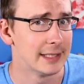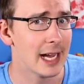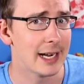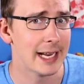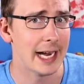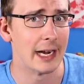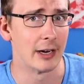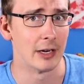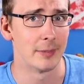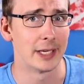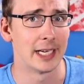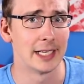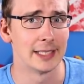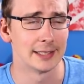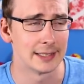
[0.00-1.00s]
not Harry
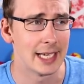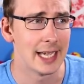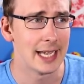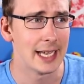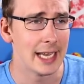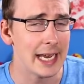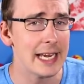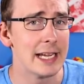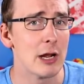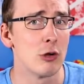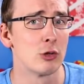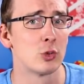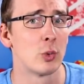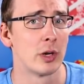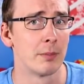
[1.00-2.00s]
because he
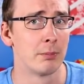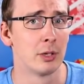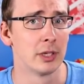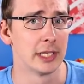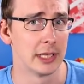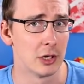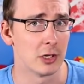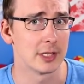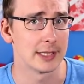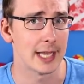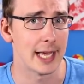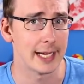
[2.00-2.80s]
knows what a bully looks